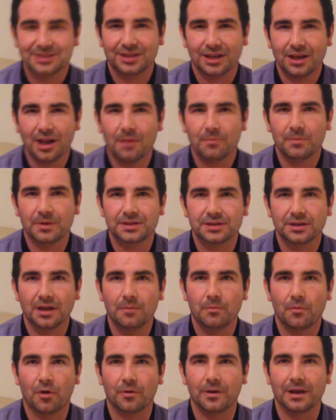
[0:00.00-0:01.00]
It's a
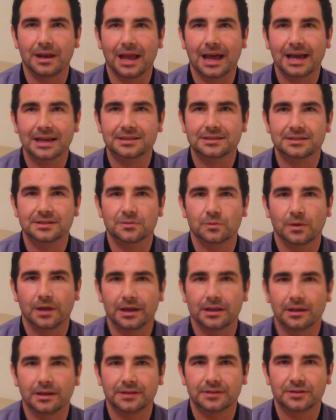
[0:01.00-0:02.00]
lot more relaxed as
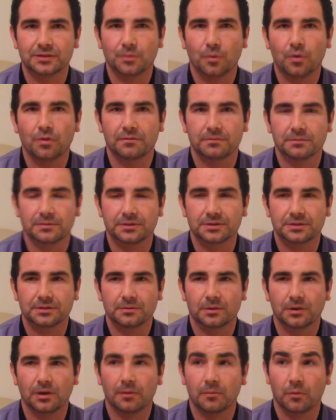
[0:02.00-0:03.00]
well. Like there's
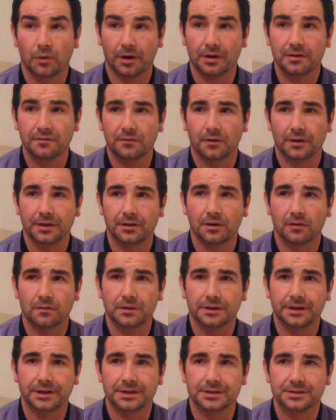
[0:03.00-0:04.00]
a lot, what I find over
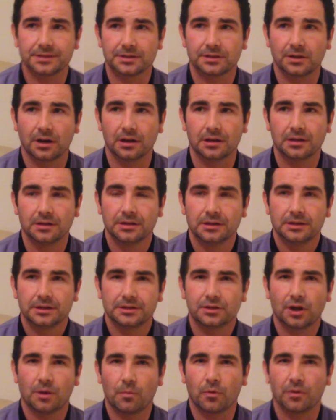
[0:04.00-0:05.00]
the years. It's got
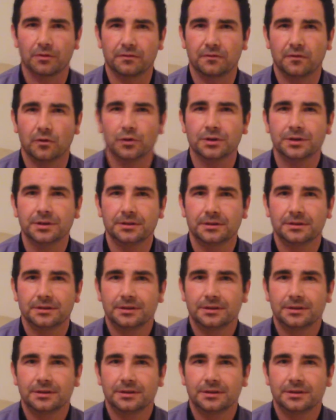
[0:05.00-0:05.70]
more fun.